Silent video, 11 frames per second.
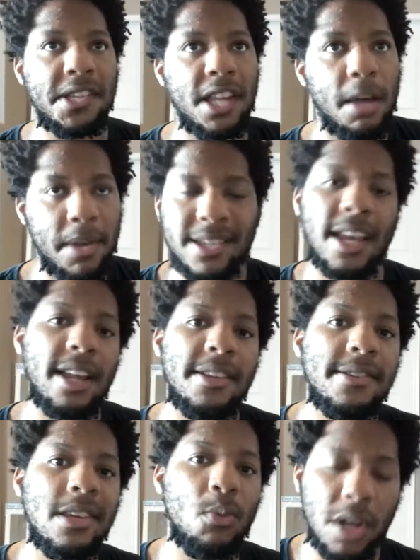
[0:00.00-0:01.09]
and I'm excited to
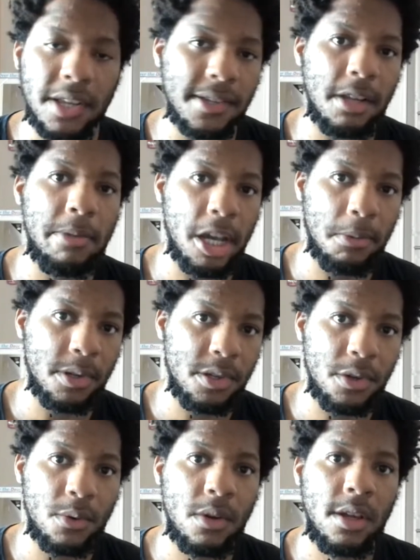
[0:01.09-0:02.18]
see what he's going to be able to
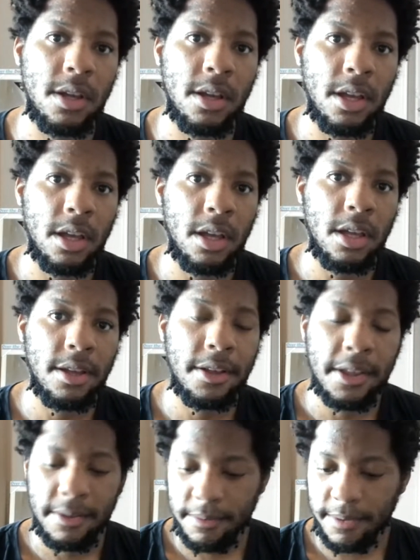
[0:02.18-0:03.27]
do.
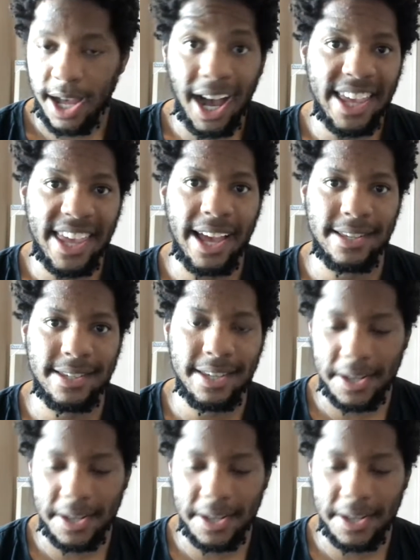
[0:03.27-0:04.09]
I guess.